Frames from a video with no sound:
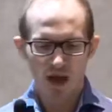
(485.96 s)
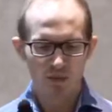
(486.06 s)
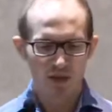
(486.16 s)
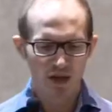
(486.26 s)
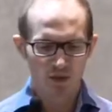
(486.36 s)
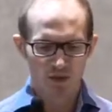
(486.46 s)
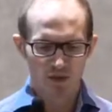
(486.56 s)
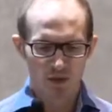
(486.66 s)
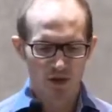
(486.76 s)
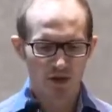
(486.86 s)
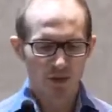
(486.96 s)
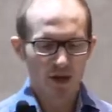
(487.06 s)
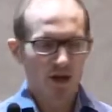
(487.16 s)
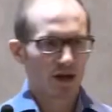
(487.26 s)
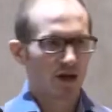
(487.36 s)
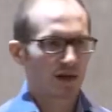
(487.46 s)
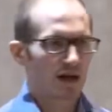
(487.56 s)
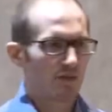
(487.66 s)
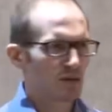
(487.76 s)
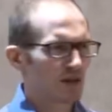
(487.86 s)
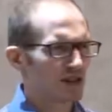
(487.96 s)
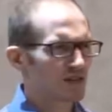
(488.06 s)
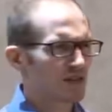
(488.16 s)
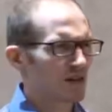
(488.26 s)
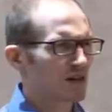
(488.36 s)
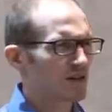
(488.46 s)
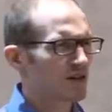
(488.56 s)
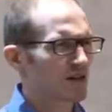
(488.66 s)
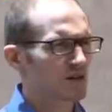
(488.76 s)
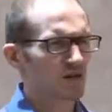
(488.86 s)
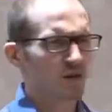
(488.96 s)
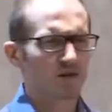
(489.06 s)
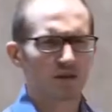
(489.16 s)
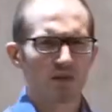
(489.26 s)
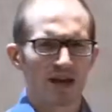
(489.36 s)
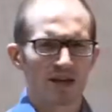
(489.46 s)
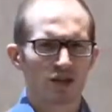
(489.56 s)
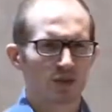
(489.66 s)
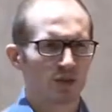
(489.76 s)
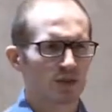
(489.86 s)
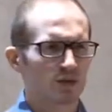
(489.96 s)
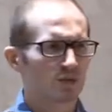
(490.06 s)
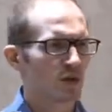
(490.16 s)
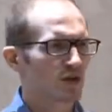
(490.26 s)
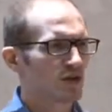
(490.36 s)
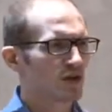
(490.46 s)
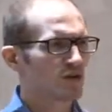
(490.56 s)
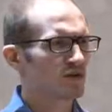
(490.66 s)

IPMI was similar. Uh, in IPMI, it's a, it's a server management protocol.